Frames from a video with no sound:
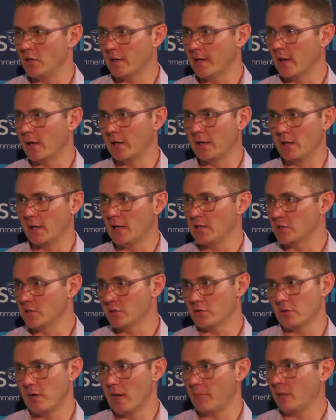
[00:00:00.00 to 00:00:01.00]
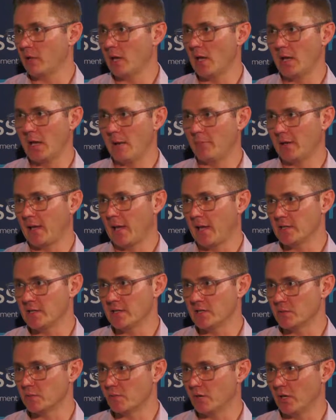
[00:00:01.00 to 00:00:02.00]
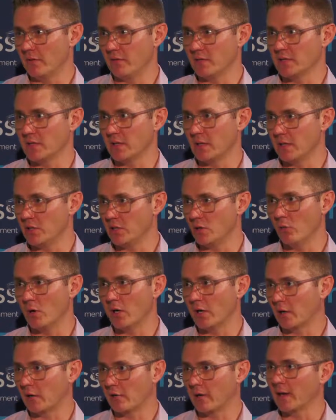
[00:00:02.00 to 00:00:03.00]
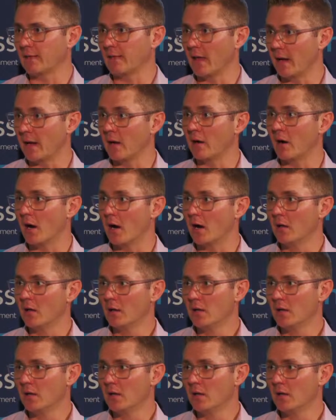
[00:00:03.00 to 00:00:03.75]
calculations or applications previously and you want to correct that error,